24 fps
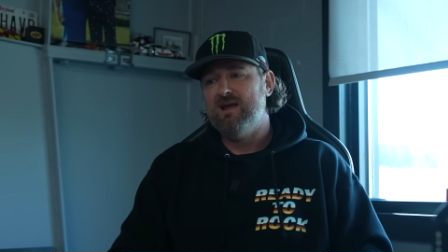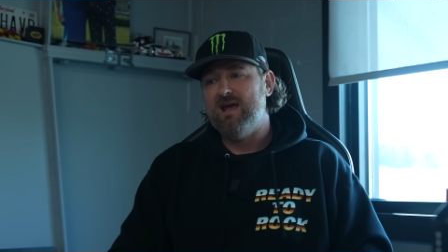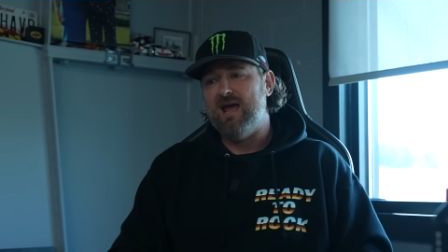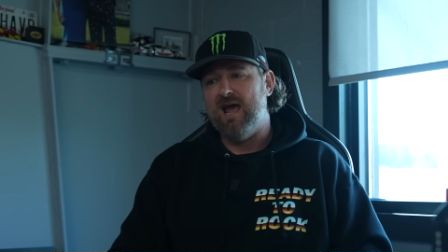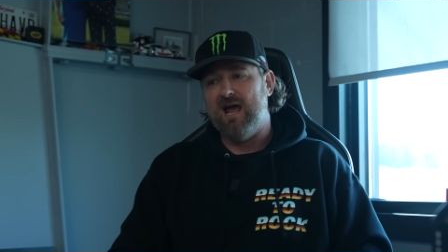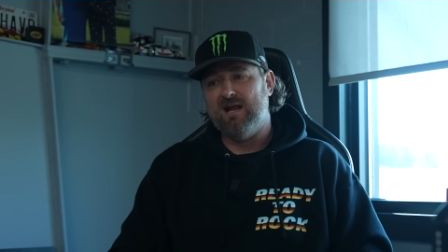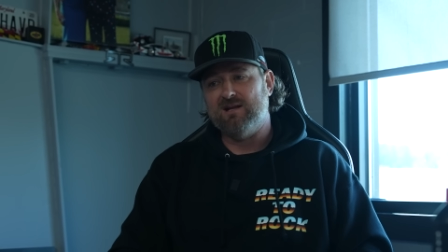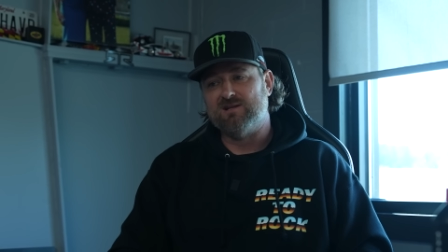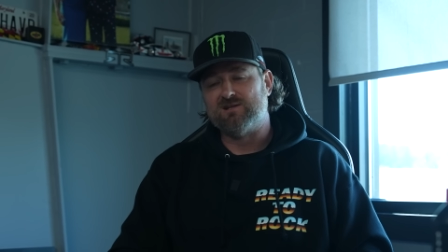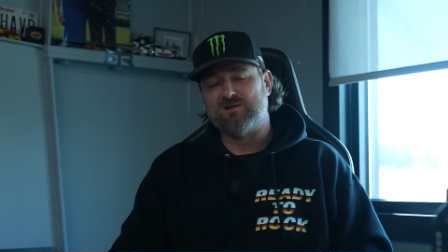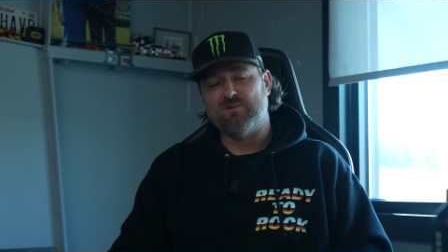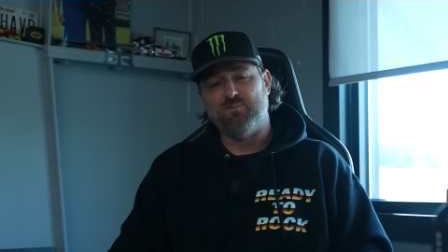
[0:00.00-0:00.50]

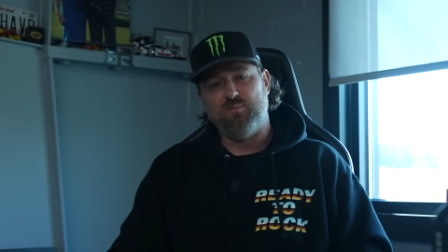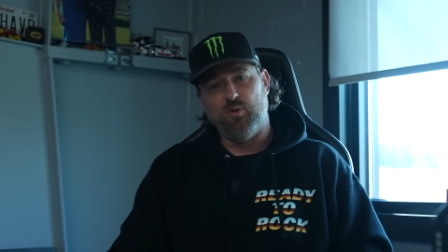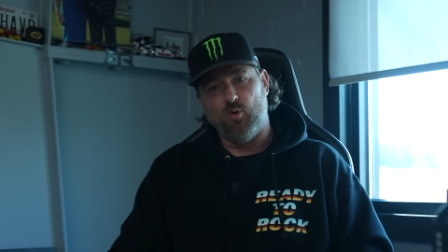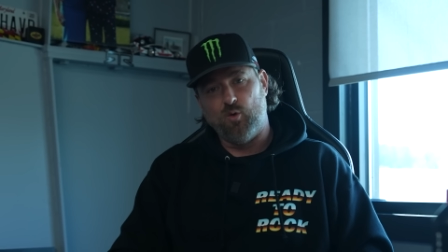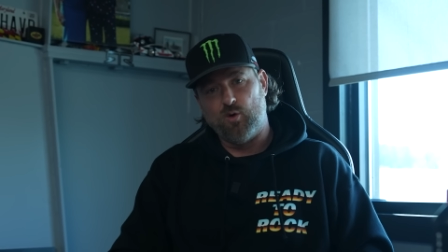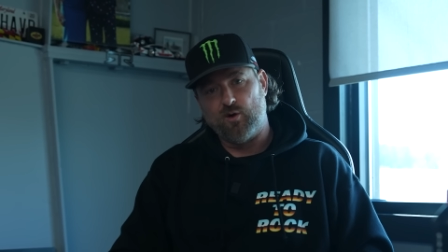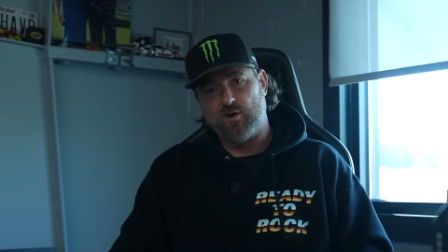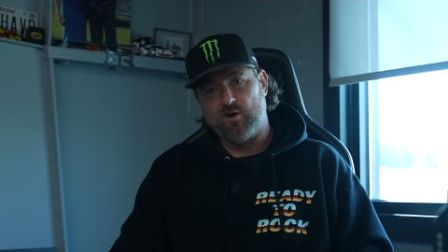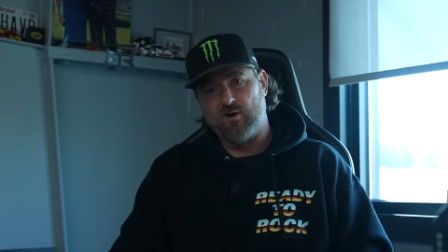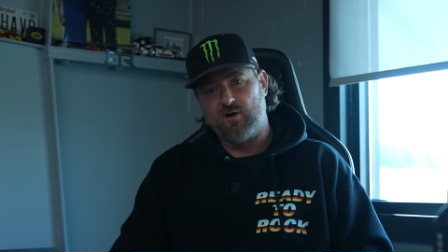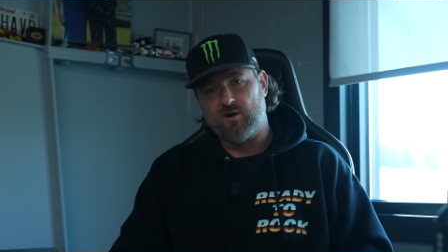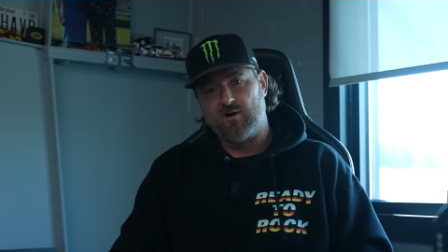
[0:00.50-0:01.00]
and
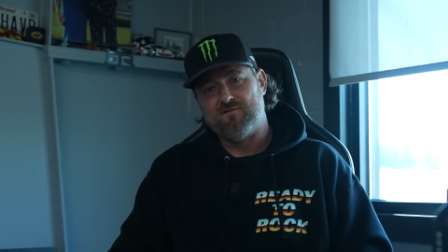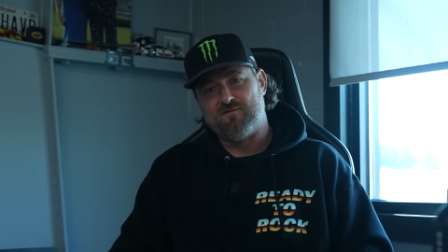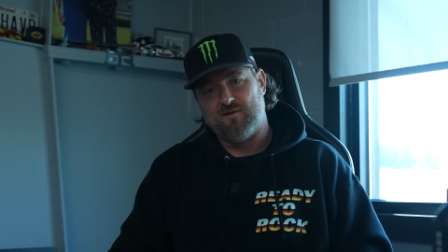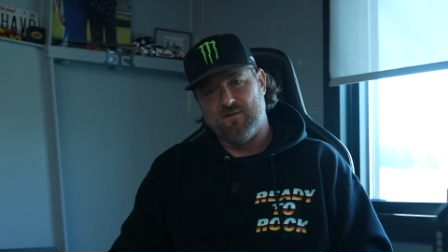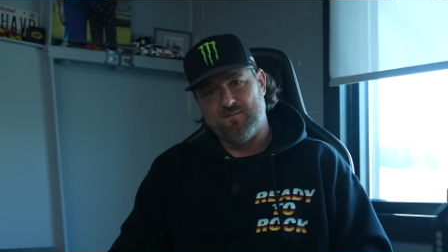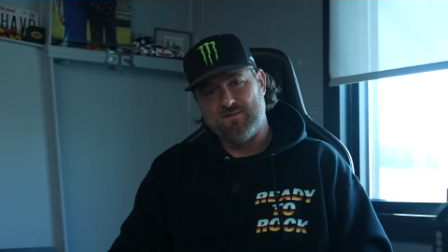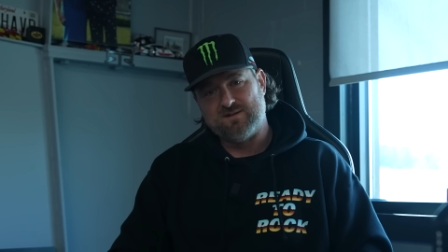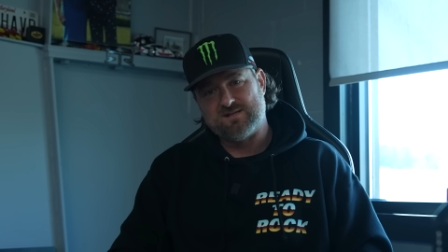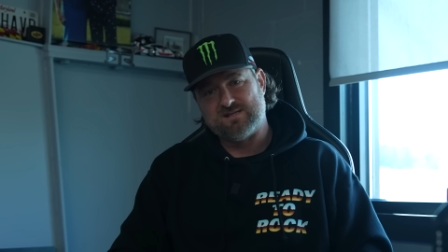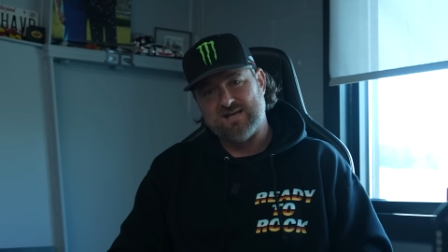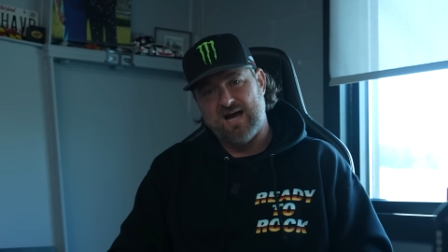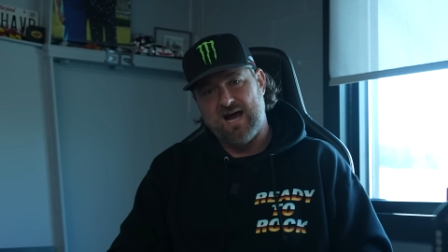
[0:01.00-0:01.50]
supporter
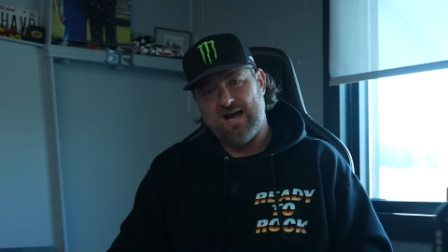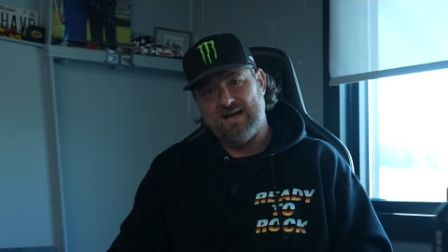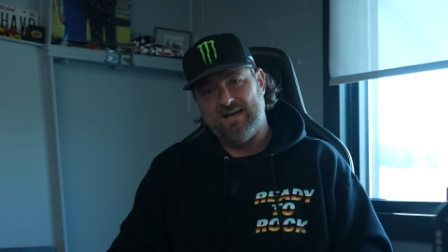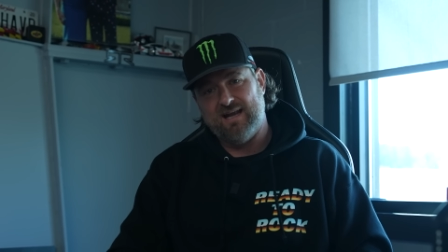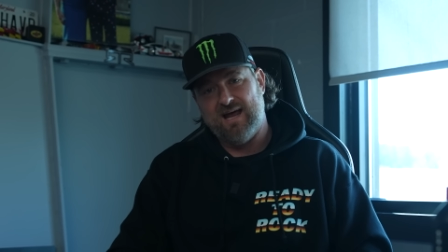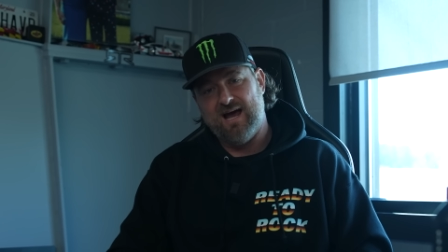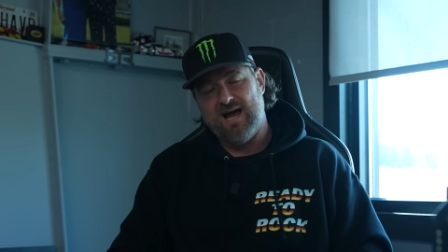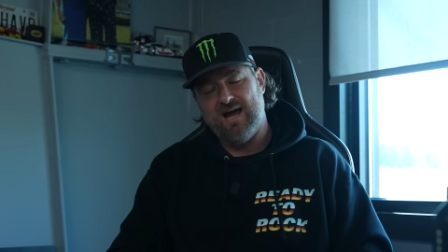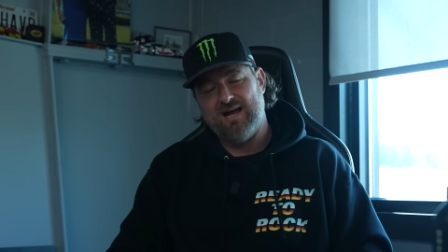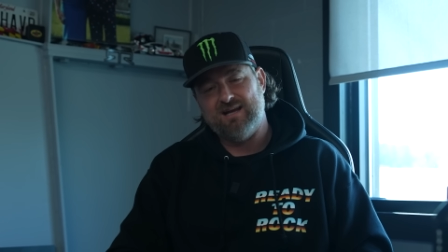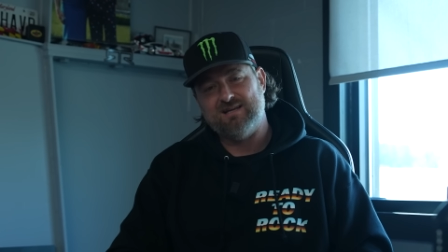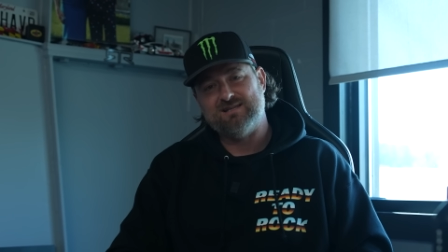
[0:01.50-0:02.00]
from the
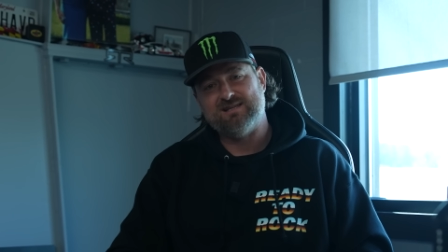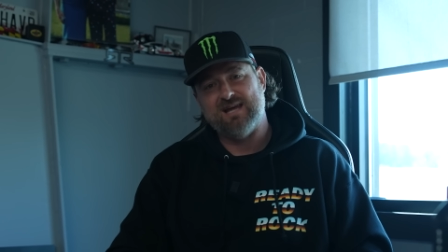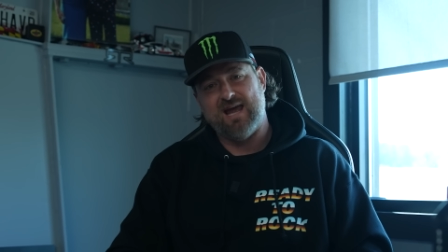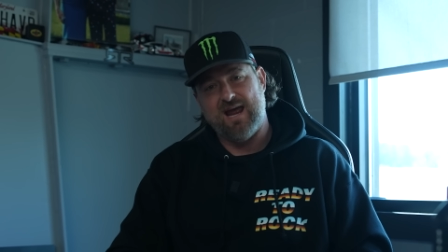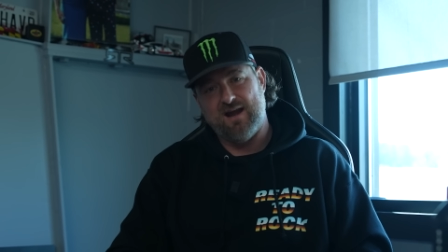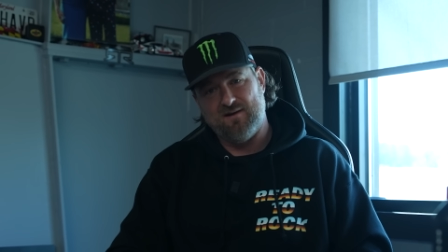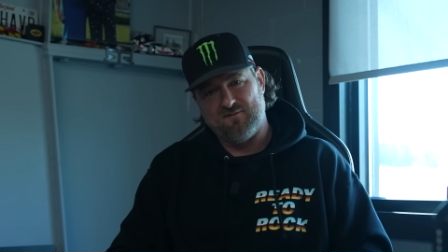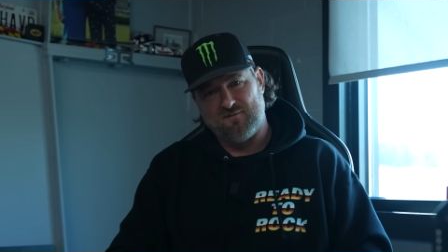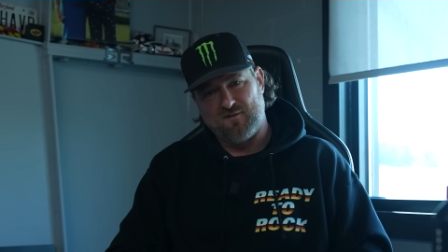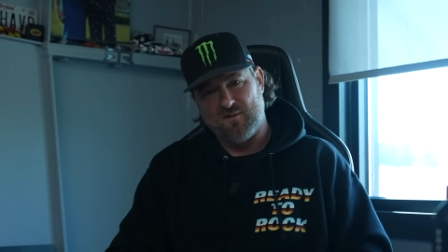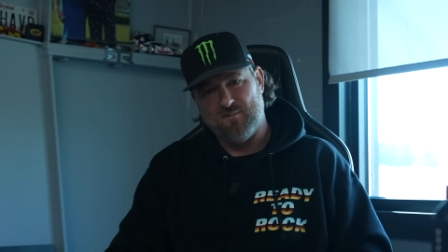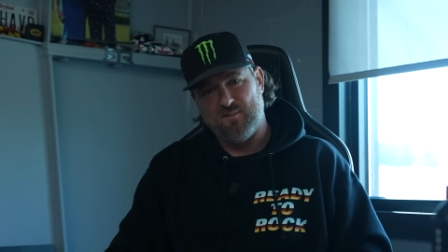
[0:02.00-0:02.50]
sidelines
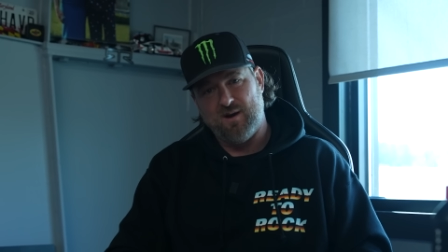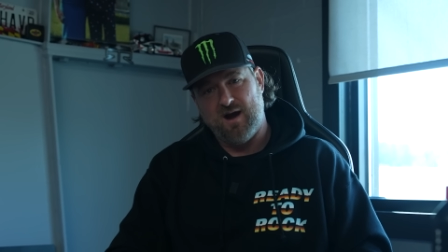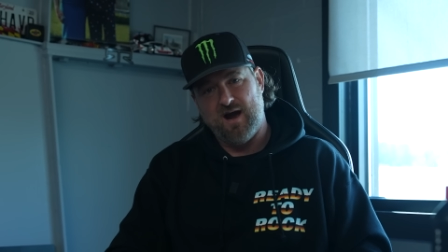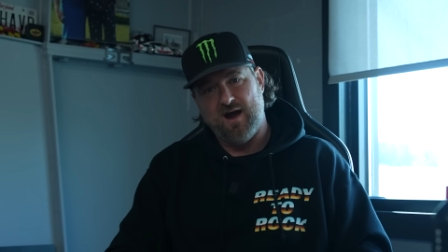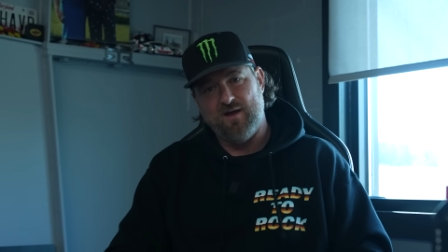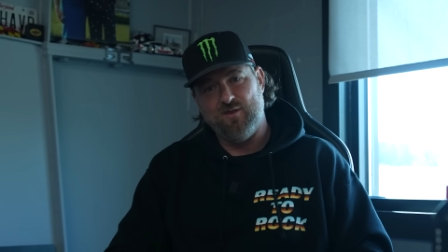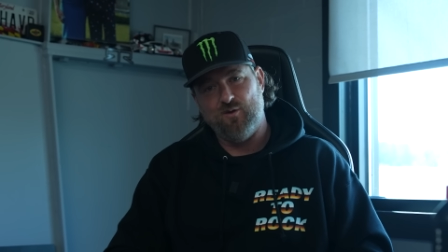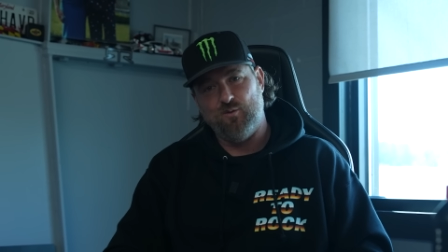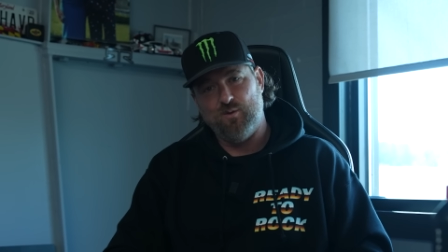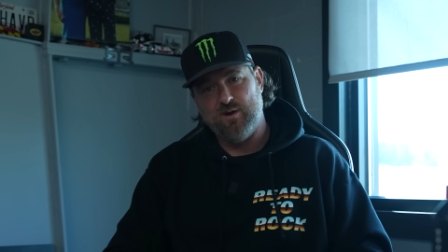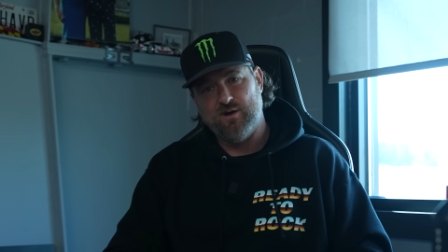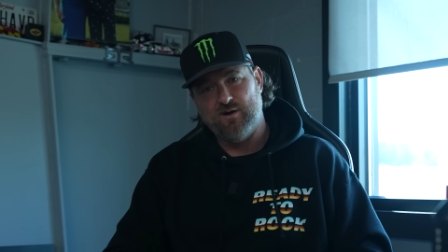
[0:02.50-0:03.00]
and from
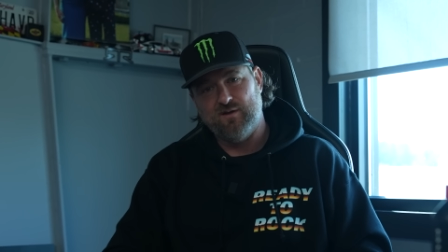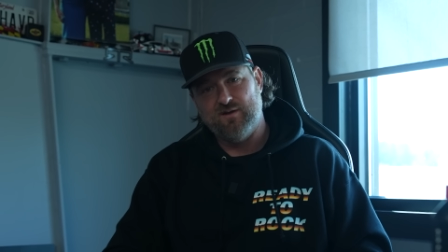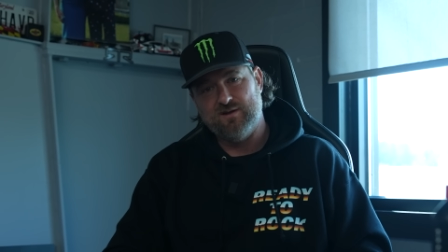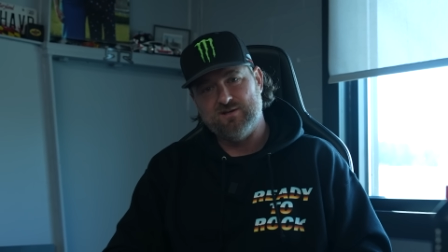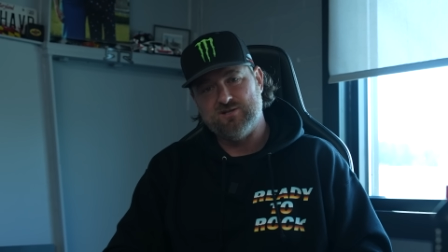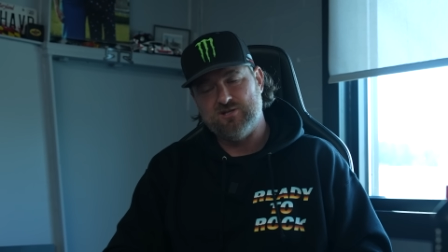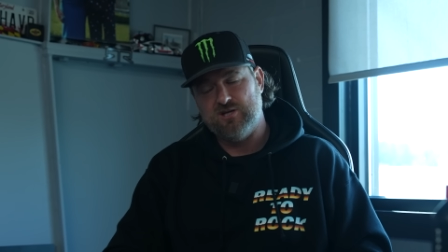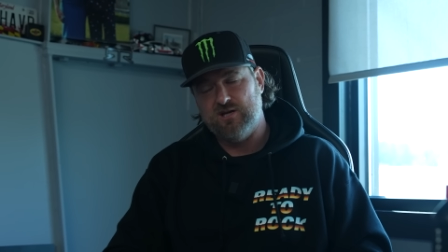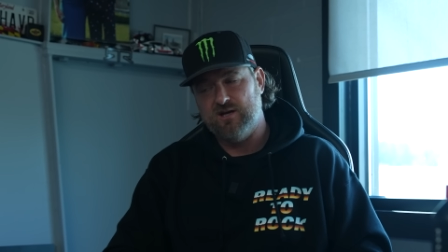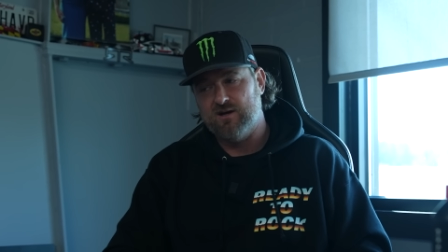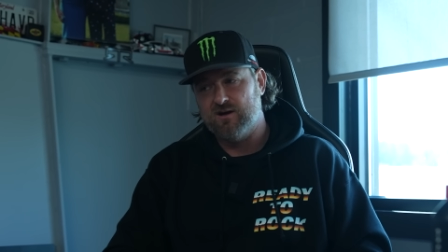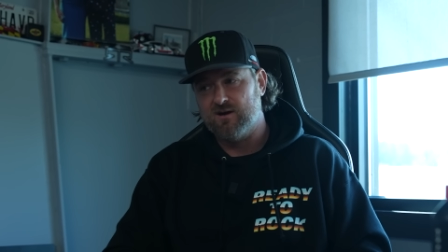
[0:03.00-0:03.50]
behind the wheel
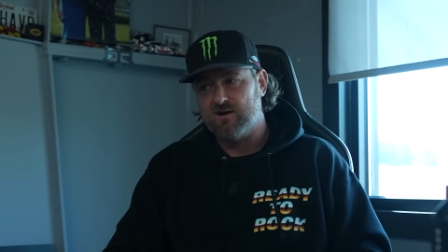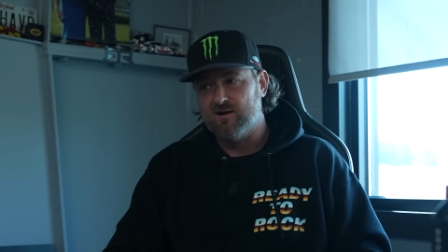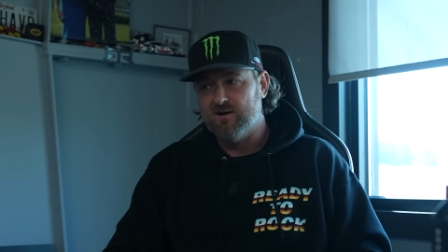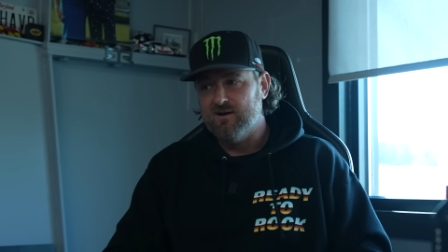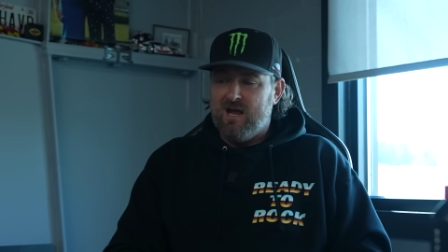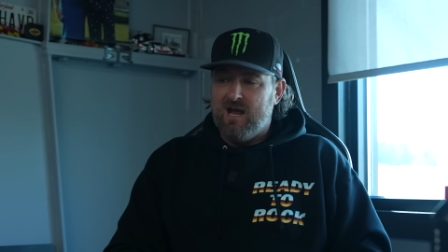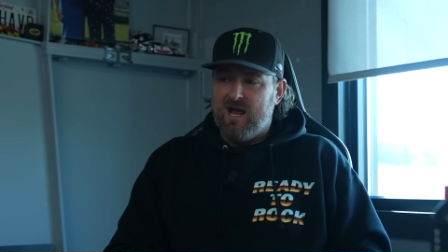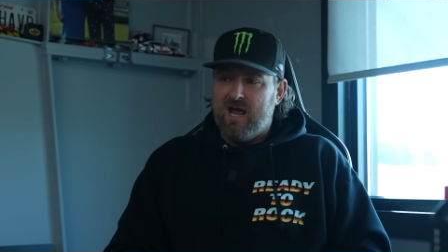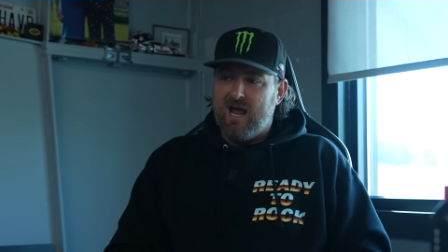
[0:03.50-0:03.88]
this year.